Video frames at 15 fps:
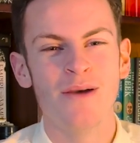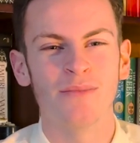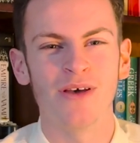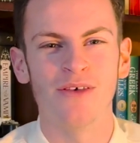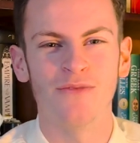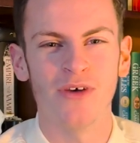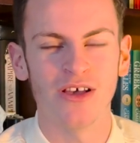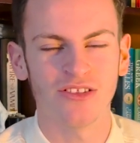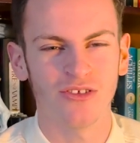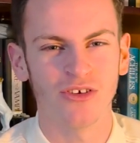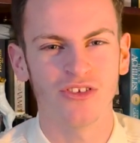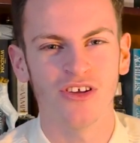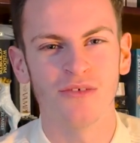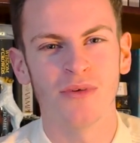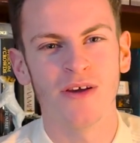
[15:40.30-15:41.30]
But the first 2 are
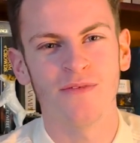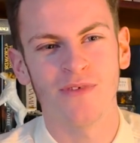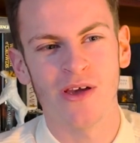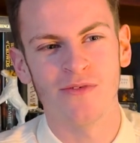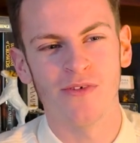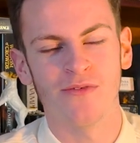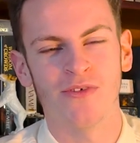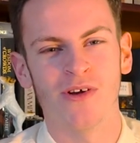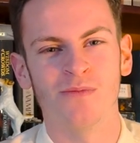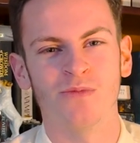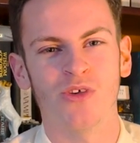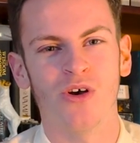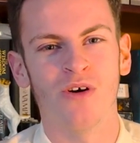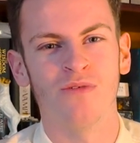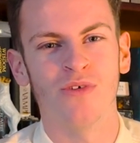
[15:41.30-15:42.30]
2 of my favourite films
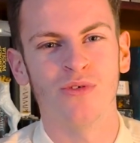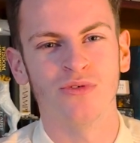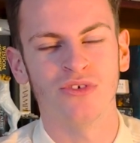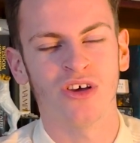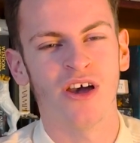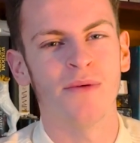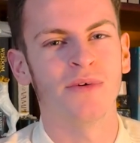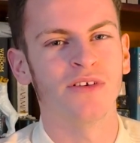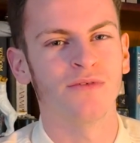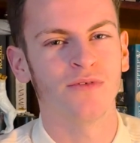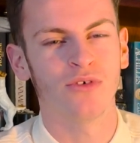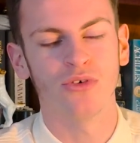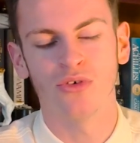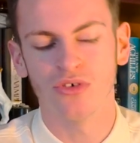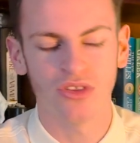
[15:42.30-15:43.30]
of all time, and of
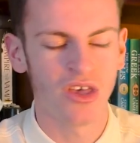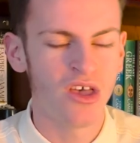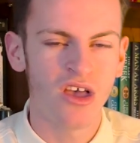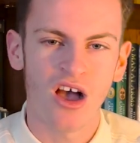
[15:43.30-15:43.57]
course,